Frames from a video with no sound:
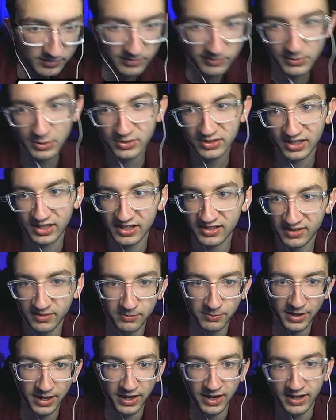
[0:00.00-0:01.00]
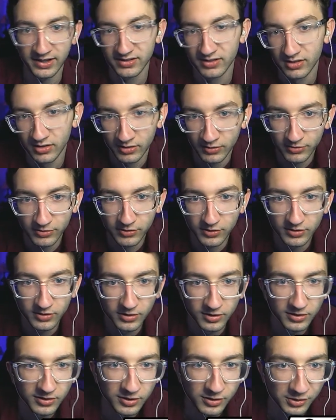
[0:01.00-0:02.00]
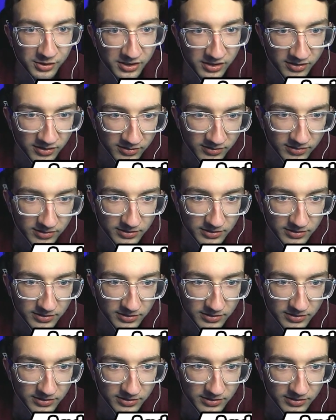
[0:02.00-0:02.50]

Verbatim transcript: music isn't badass enough. Hold on.